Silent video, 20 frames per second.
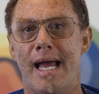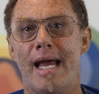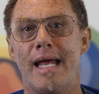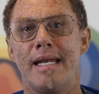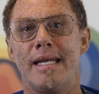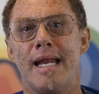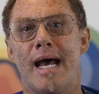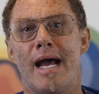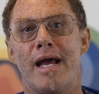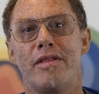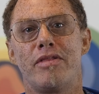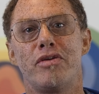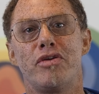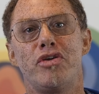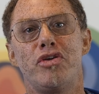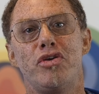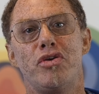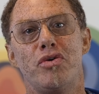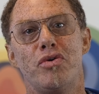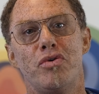and neither
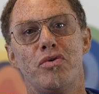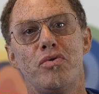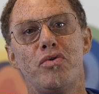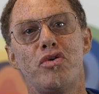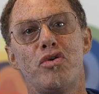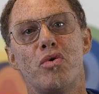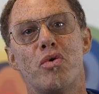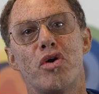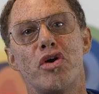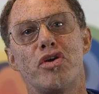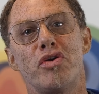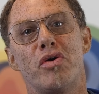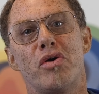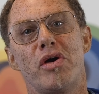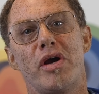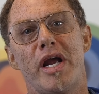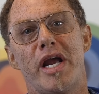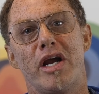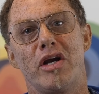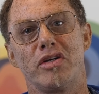you nor
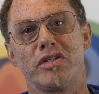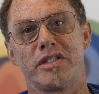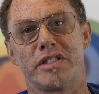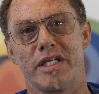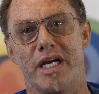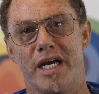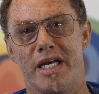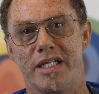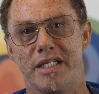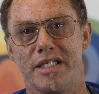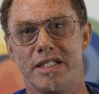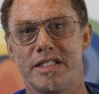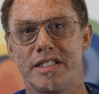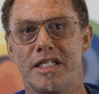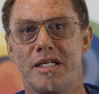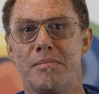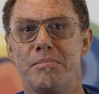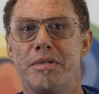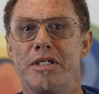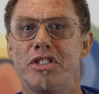your hairstylist
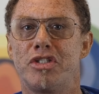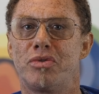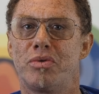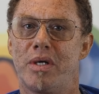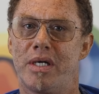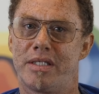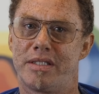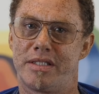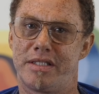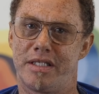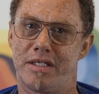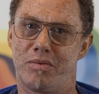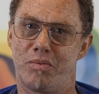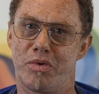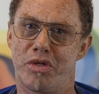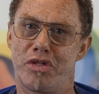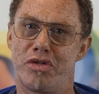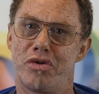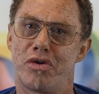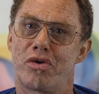can be trusted
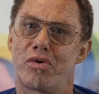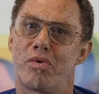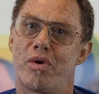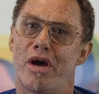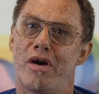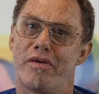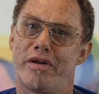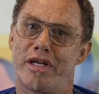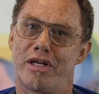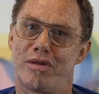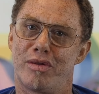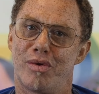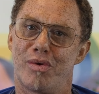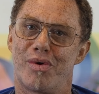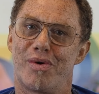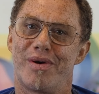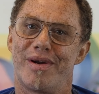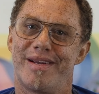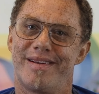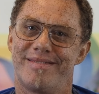with your crowning
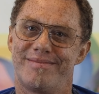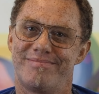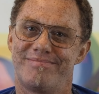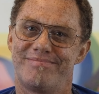glory.